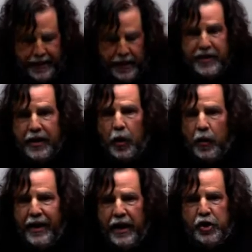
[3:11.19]
there is a
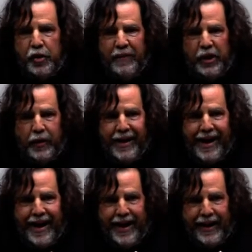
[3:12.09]
correlation
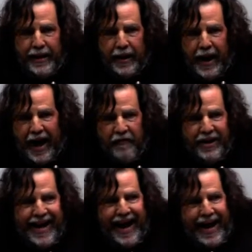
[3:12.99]
between
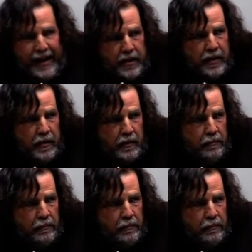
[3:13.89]
having had